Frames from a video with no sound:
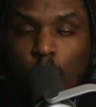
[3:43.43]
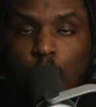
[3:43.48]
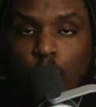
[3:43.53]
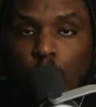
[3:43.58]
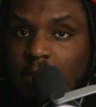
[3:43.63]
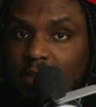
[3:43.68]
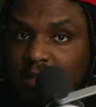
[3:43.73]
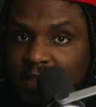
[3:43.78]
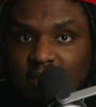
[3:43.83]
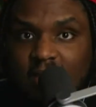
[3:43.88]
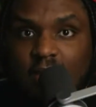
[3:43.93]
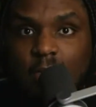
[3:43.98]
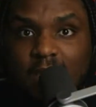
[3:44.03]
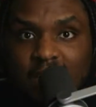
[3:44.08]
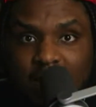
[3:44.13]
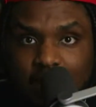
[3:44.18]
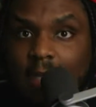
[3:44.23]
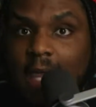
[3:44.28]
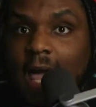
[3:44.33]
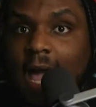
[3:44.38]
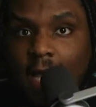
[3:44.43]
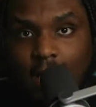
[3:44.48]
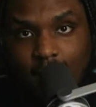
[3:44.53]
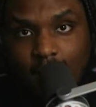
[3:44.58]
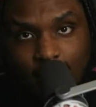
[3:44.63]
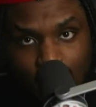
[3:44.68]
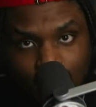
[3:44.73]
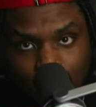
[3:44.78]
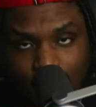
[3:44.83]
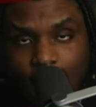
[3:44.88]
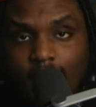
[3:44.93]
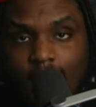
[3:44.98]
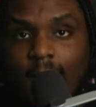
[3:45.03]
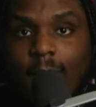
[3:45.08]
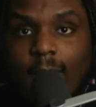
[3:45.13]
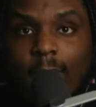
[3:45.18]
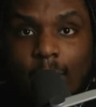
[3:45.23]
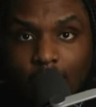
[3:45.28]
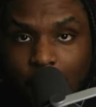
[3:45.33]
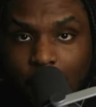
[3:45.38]
system. It's like
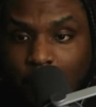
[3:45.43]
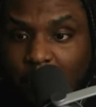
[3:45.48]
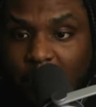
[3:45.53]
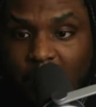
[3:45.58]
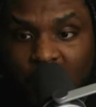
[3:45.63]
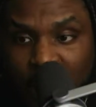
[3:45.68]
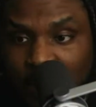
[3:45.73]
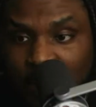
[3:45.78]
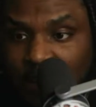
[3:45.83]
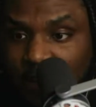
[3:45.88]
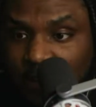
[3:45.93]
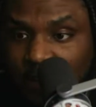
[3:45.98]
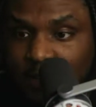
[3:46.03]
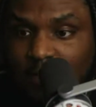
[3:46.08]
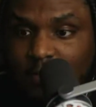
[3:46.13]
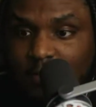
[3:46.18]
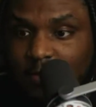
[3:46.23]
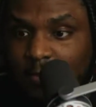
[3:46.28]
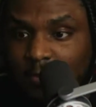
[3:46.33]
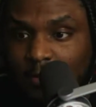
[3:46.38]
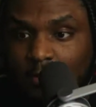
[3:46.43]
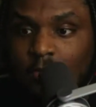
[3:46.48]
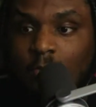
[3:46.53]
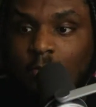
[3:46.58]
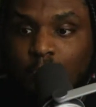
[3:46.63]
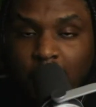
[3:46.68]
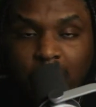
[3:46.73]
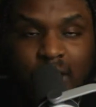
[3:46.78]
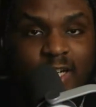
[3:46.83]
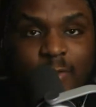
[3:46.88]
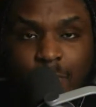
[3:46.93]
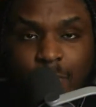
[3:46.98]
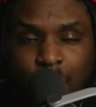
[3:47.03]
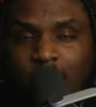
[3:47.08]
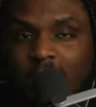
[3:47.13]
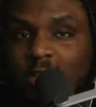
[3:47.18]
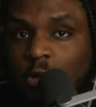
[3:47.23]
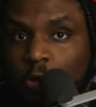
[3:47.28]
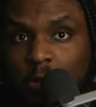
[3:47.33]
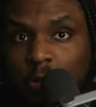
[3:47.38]
punch, press
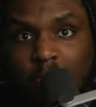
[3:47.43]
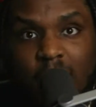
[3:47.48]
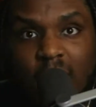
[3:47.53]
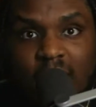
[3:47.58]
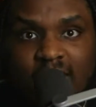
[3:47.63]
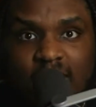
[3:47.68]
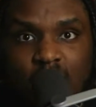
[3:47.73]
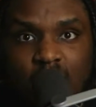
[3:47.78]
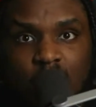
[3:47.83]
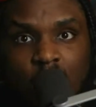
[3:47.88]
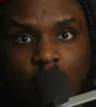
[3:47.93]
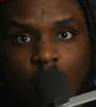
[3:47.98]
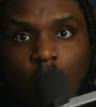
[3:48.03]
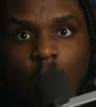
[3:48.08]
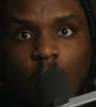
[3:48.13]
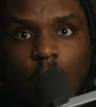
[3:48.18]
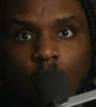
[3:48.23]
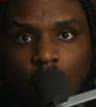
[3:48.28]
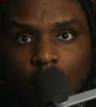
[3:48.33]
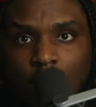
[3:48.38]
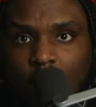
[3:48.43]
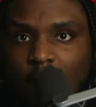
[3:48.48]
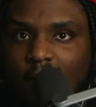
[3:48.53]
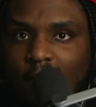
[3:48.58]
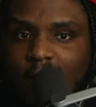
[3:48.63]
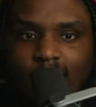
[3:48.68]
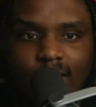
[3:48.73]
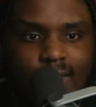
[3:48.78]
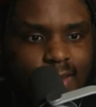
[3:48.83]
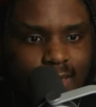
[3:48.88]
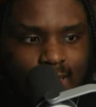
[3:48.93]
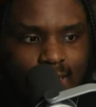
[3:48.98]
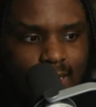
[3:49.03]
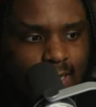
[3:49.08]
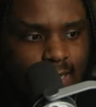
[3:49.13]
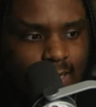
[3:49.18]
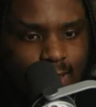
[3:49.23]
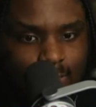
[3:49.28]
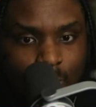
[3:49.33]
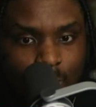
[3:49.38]
3 buttons in a row,
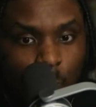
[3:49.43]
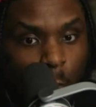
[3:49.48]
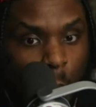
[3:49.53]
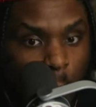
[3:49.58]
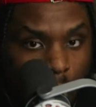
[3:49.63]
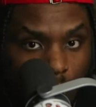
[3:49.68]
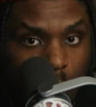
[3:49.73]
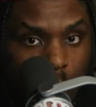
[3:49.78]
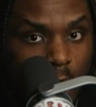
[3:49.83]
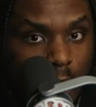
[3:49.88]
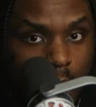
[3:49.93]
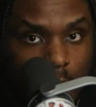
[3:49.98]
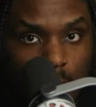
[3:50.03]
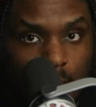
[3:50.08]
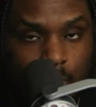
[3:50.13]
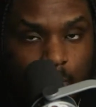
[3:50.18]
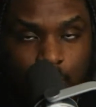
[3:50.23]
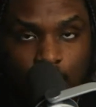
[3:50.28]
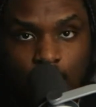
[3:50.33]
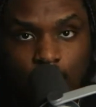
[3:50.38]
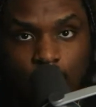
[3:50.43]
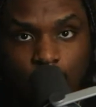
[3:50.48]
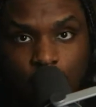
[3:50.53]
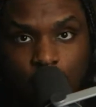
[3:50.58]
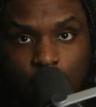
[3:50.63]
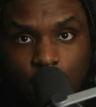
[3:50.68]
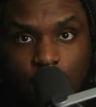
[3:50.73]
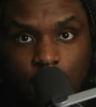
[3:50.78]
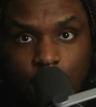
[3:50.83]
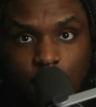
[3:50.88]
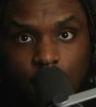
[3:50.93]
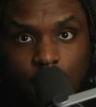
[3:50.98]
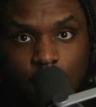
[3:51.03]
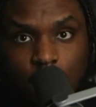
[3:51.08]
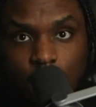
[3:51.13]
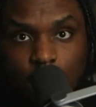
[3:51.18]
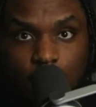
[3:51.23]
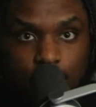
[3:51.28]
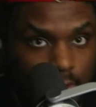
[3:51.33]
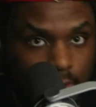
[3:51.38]
and 1,
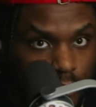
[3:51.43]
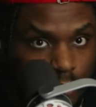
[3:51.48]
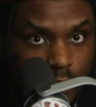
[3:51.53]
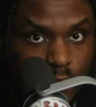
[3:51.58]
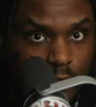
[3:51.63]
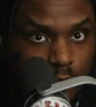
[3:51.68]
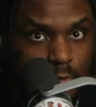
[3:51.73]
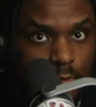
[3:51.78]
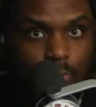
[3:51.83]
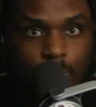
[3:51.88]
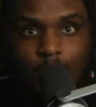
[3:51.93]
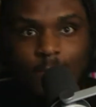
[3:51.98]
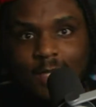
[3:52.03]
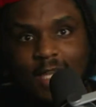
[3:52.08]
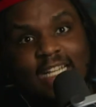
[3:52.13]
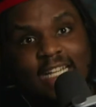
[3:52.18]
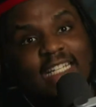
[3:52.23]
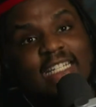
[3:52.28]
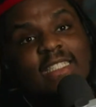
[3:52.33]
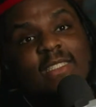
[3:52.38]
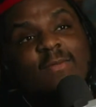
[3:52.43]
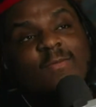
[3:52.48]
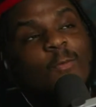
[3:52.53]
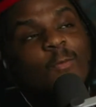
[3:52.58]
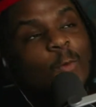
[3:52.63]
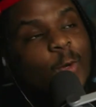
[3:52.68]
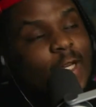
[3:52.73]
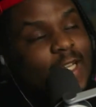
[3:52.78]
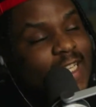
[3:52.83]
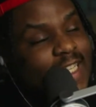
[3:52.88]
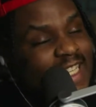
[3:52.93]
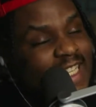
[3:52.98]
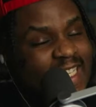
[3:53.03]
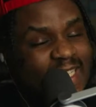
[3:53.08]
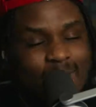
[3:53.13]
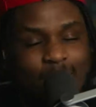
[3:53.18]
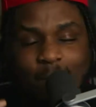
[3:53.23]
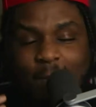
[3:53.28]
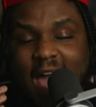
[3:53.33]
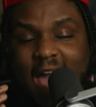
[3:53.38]
2. Like, it's really
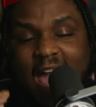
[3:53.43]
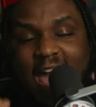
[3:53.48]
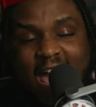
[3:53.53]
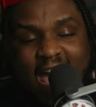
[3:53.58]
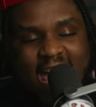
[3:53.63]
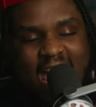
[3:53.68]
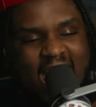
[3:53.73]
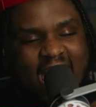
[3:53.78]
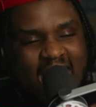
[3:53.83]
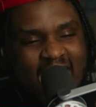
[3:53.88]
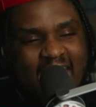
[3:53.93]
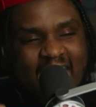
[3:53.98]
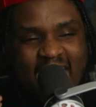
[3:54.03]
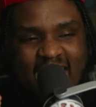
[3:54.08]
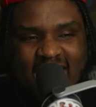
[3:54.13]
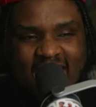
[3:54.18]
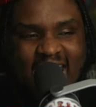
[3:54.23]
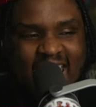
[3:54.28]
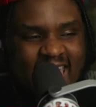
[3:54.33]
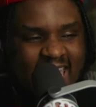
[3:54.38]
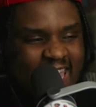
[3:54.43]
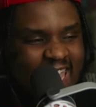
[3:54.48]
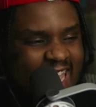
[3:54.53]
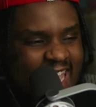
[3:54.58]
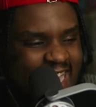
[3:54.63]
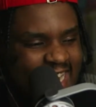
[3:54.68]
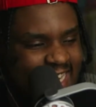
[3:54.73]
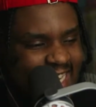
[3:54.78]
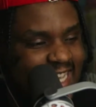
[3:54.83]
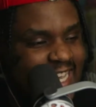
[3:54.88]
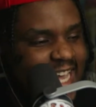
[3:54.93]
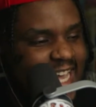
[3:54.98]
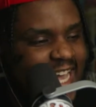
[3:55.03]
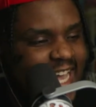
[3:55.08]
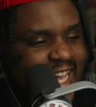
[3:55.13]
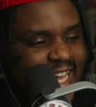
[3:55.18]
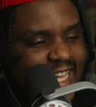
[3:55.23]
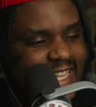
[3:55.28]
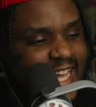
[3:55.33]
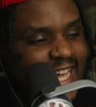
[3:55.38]
bad.
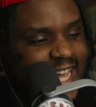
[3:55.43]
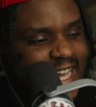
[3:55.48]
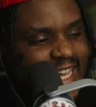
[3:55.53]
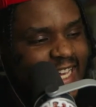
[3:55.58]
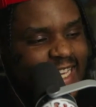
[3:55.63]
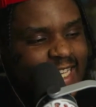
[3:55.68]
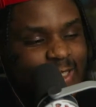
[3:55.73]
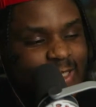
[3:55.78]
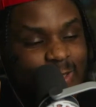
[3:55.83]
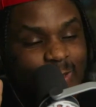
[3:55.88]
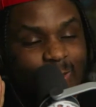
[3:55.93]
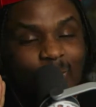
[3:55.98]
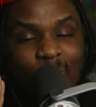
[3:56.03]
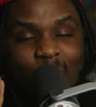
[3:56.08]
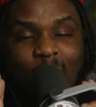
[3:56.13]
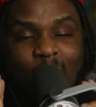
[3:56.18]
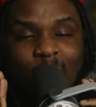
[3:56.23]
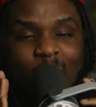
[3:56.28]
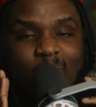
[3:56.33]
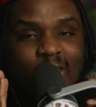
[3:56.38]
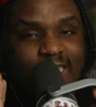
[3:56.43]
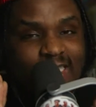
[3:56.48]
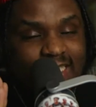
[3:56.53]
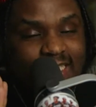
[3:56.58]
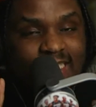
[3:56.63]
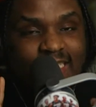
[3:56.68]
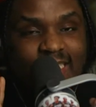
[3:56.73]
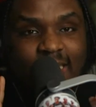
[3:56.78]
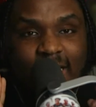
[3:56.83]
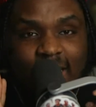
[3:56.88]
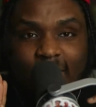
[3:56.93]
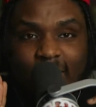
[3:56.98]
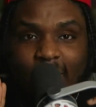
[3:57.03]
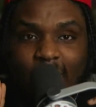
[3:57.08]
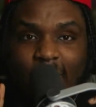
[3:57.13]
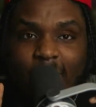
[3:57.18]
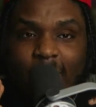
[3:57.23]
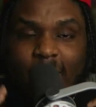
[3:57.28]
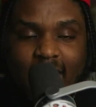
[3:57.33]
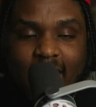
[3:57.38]
It's really
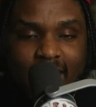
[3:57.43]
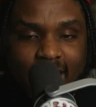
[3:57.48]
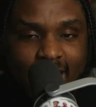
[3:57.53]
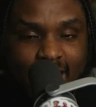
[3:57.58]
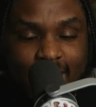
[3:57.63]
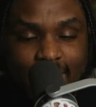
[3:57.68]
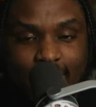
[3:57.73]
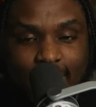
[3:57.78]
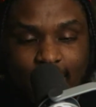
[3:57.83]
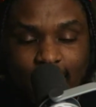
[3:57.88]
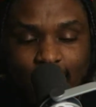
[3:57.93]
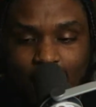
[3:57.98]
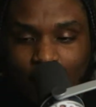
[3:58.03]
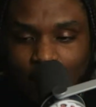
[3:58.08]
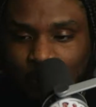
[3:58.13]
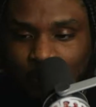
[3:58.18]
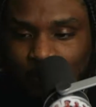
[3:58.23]
bad. And